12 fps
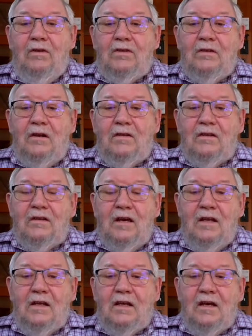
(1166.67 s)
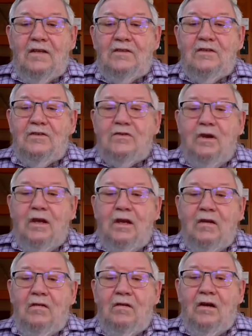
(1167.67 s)
we start to kind of concentrate
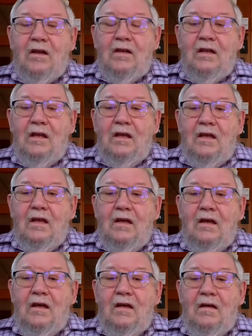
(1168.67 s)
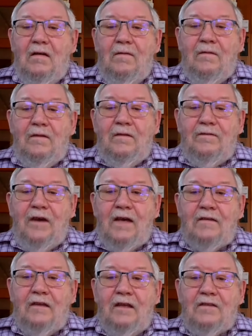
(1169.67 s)
here on the
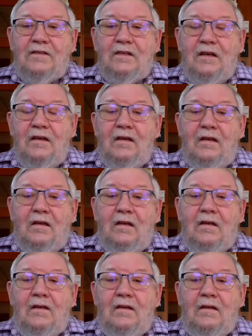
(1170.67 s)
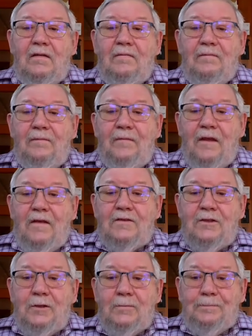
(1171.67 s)
fact that
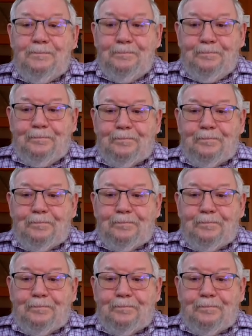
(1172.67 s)
that um,